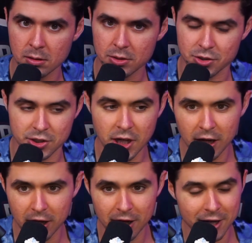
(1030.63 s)

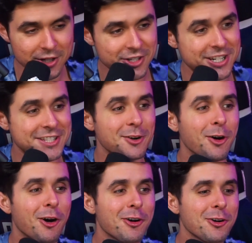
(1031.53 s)
Sheesh, it's
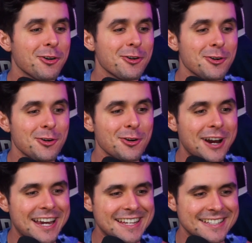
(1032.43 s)
going
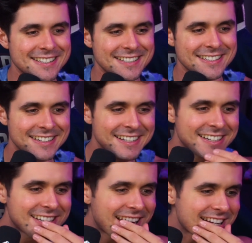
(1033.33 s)
crazy.
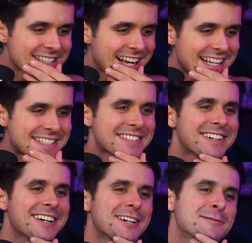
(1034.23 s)
Get his ass,
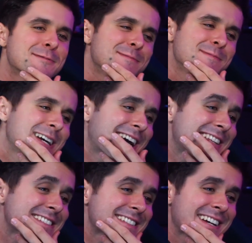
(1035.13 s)
Tom. Man,
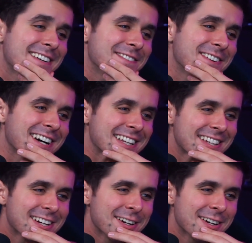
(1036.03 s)
this is kind of fucked